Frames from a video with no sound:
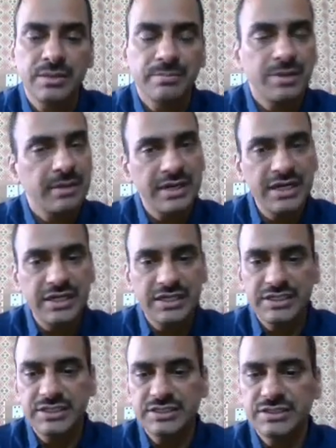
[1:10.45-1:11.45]
permanent
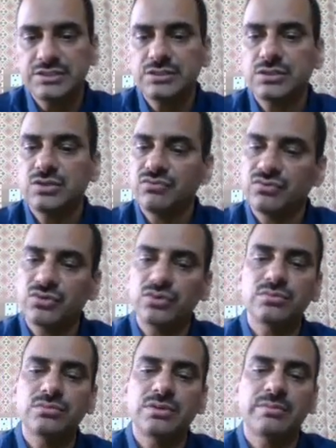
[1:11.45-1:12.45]
teeth
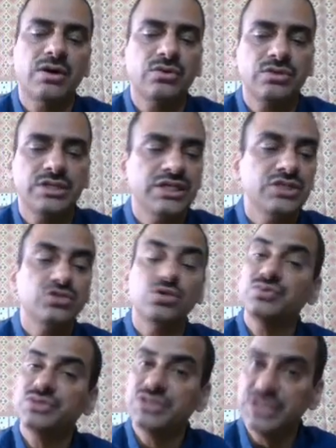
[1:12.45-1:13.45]
from about the age
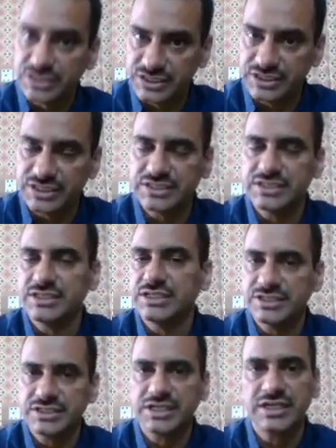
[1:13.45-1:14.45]
of 6 years. They
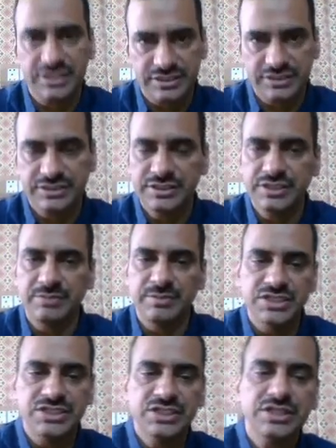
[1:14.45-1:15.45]
start
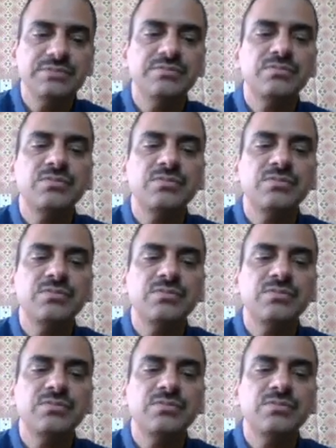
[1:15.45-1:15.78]
replacing.